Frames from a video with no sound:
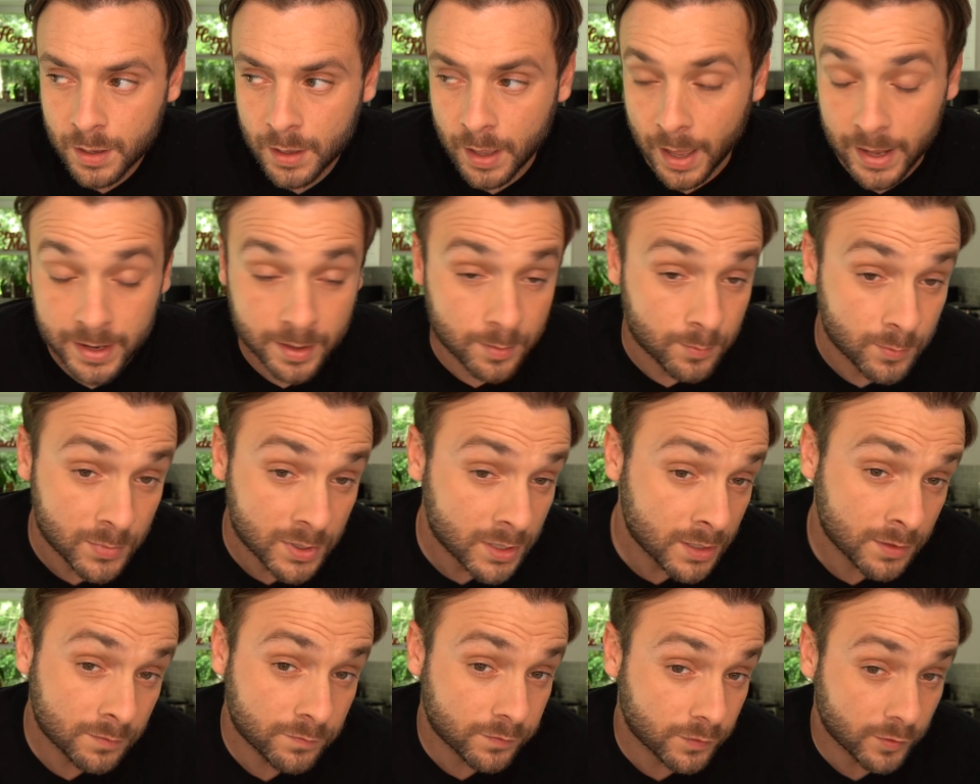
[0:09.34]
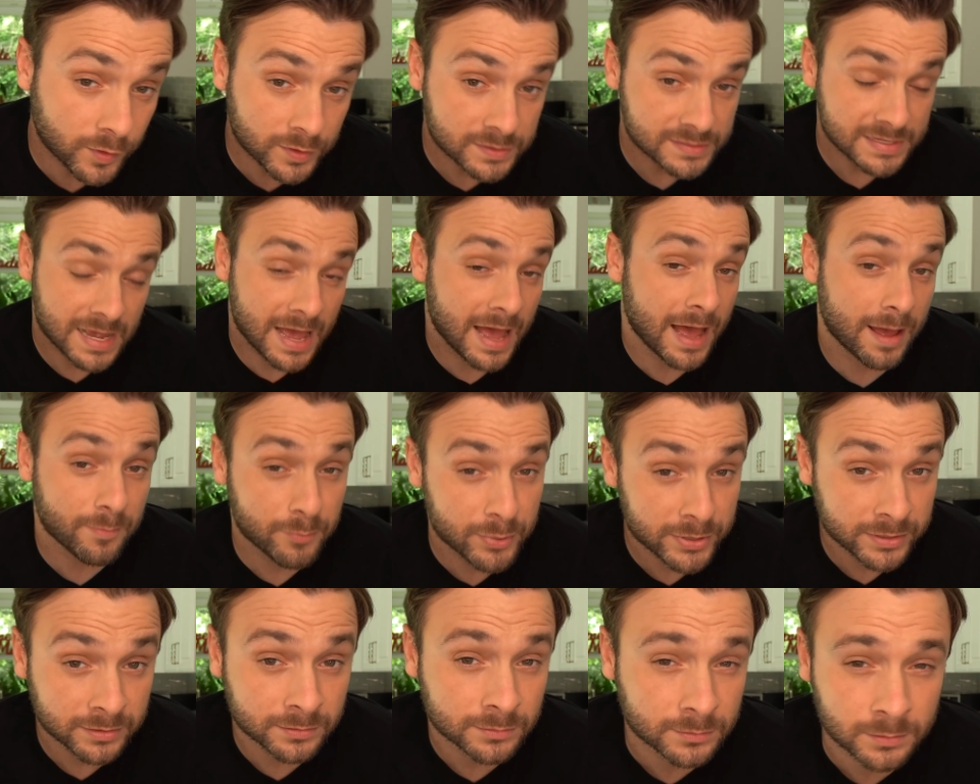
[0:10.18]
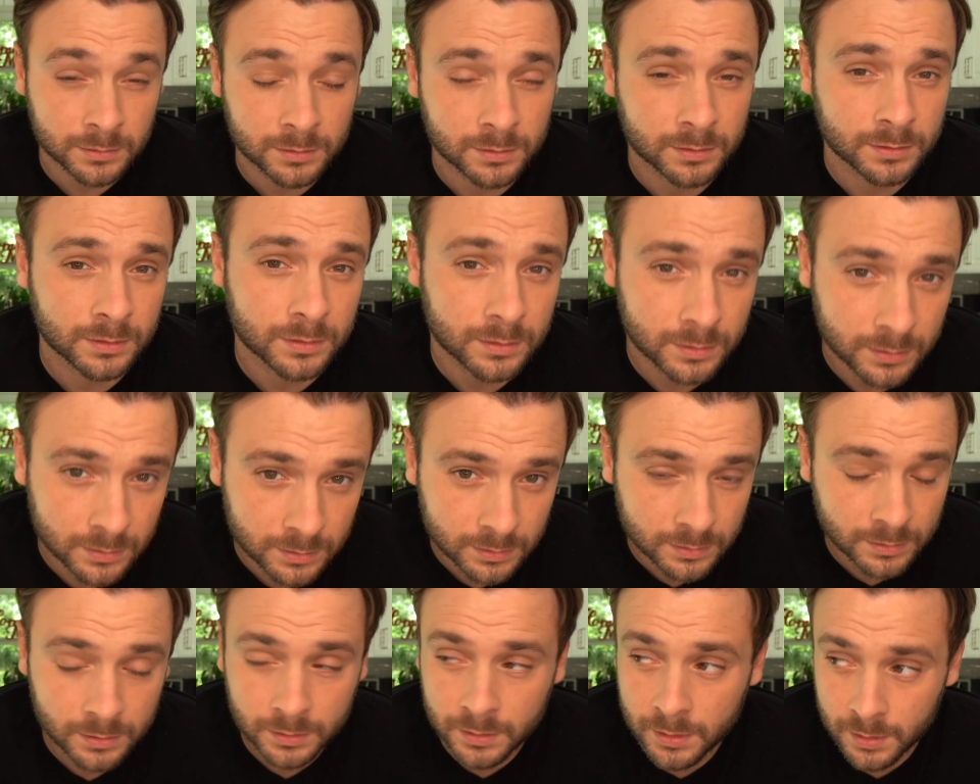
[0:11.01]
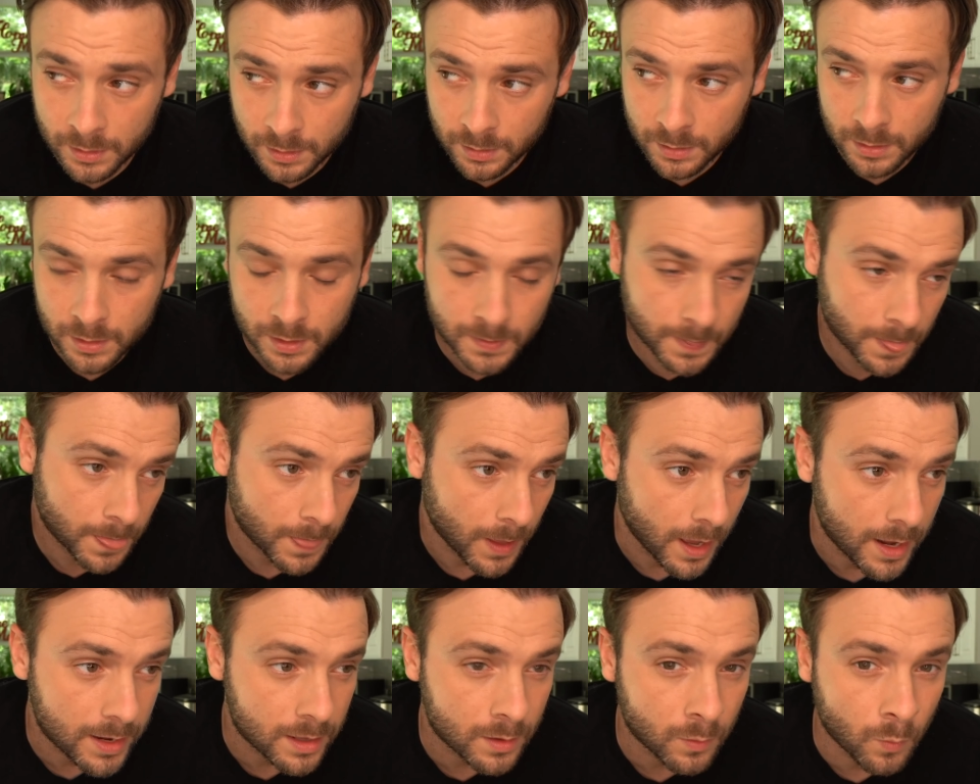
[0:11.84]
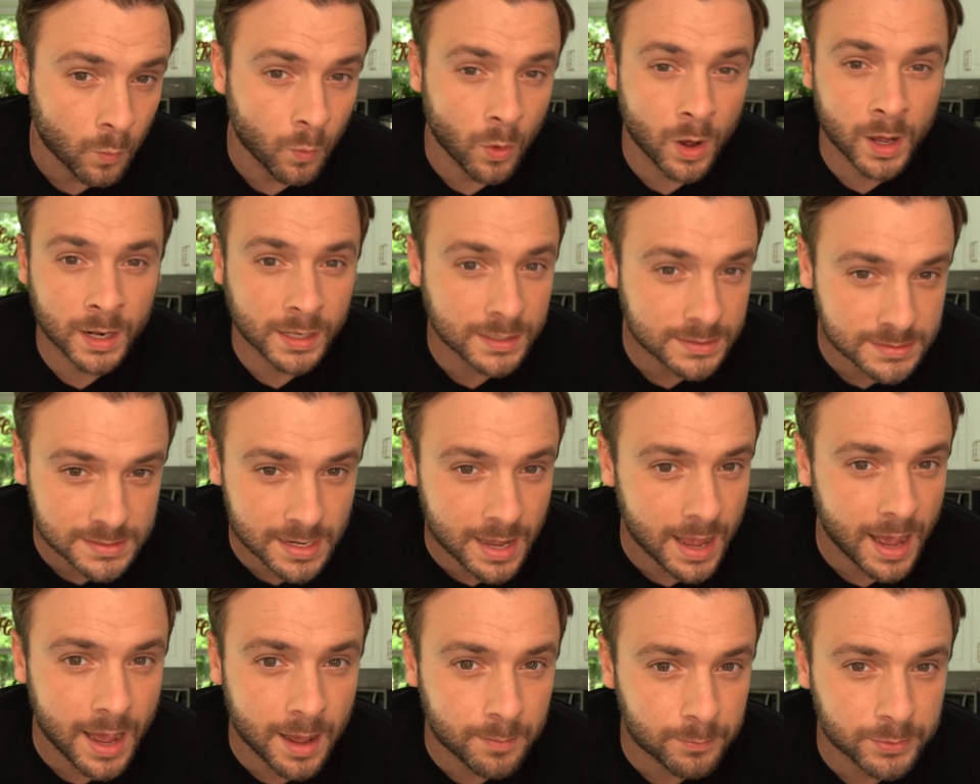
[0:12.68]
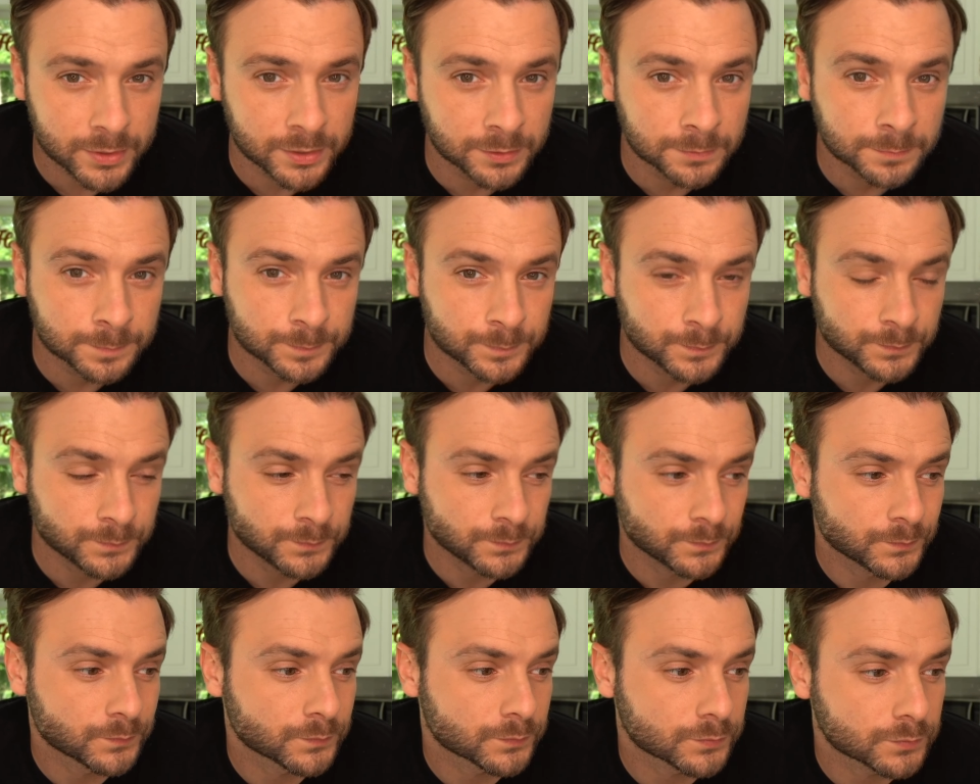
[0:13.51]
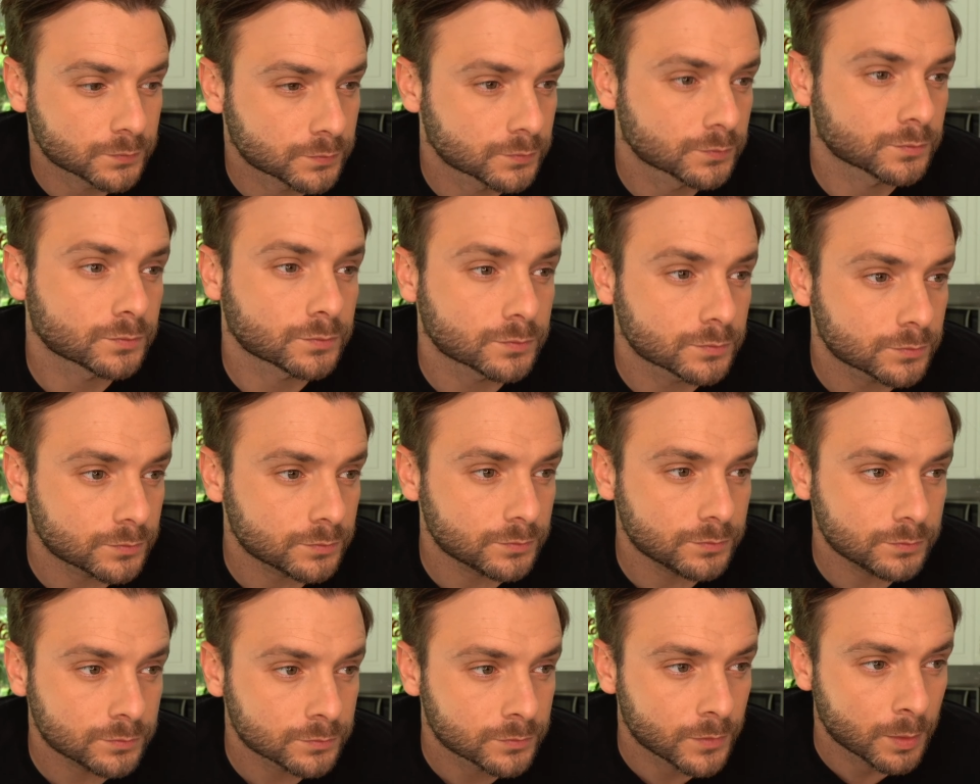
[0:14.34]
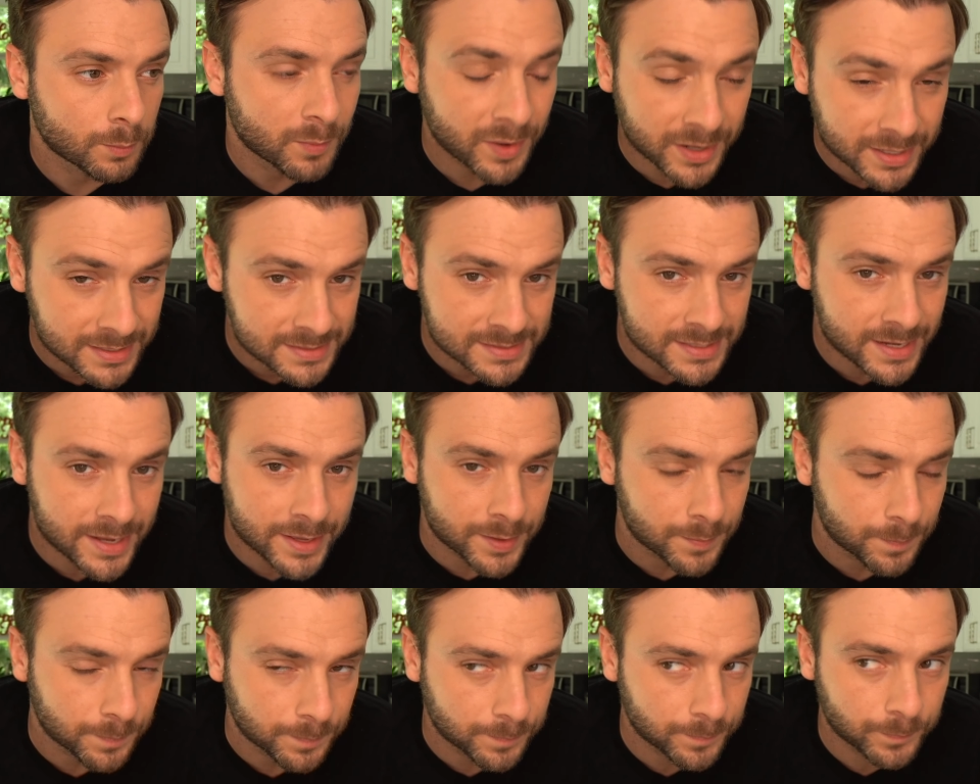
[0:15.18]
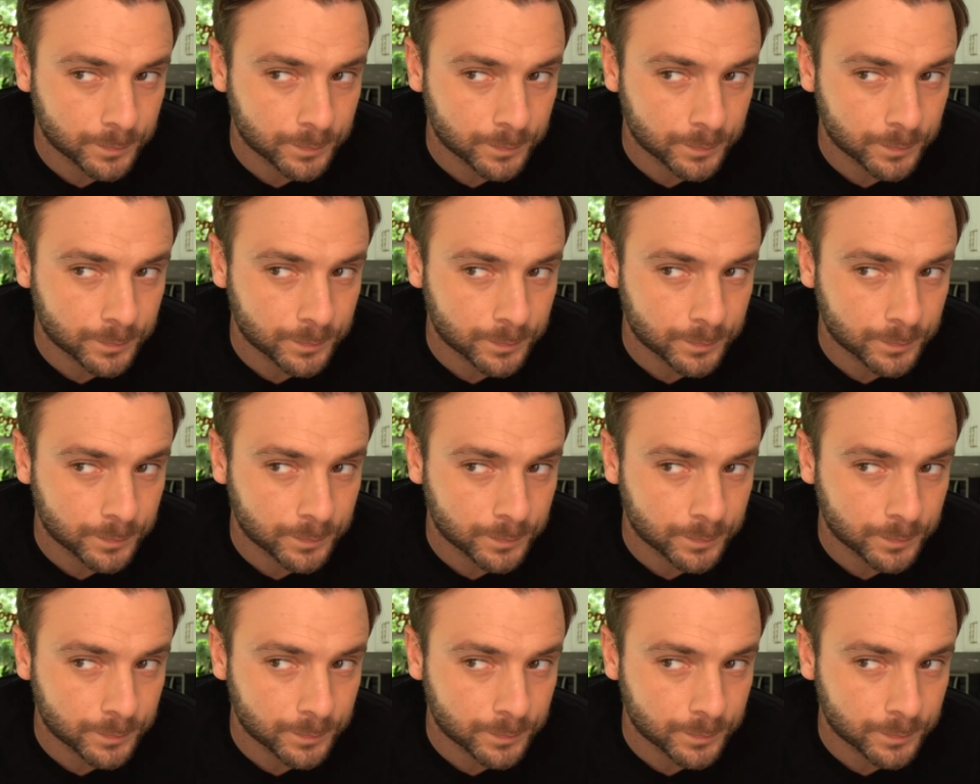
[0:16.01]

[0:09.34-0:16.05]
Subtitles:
I didn't mean for it to happen. I didn't want it to happen. But it did.